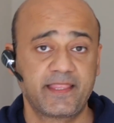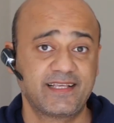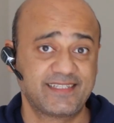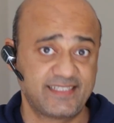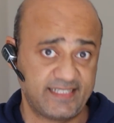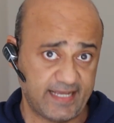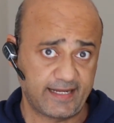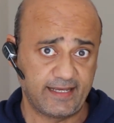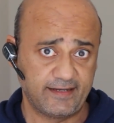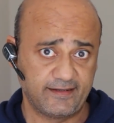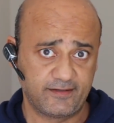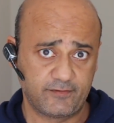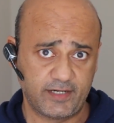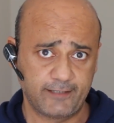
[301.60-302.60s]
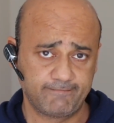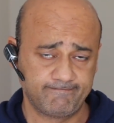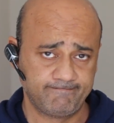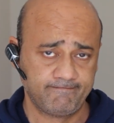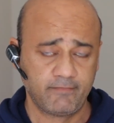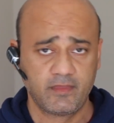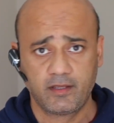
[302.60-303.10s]
Second, right?
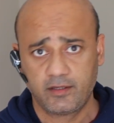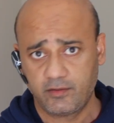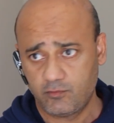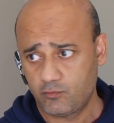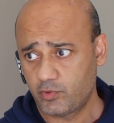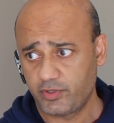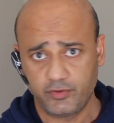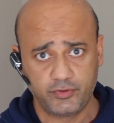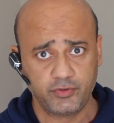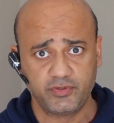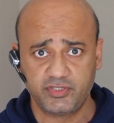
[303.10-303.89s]
What you do